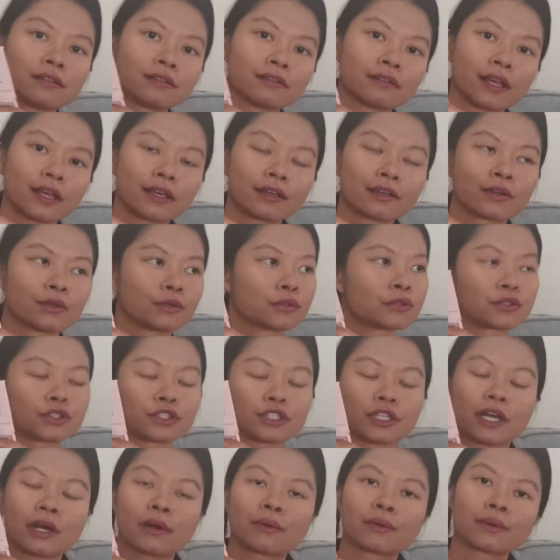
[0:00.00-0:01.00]
like go to
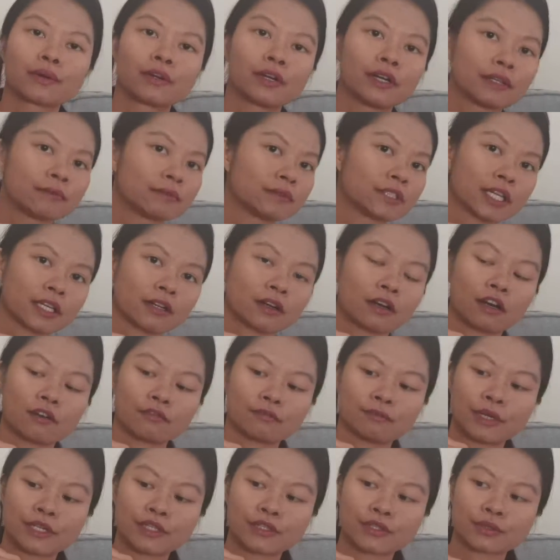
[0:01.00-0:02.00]
shower and take
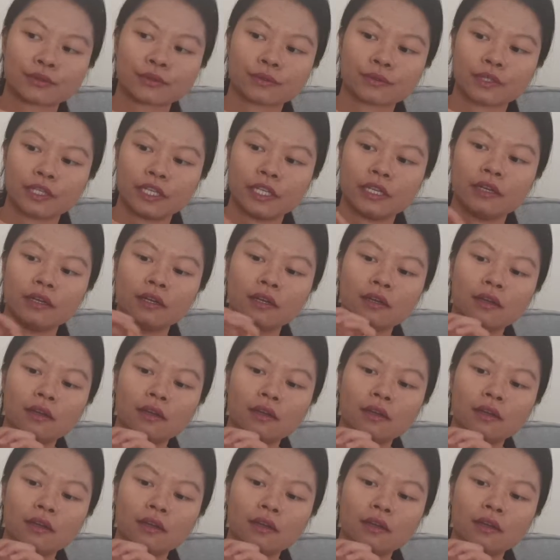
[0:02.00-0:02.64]
off my jewelry,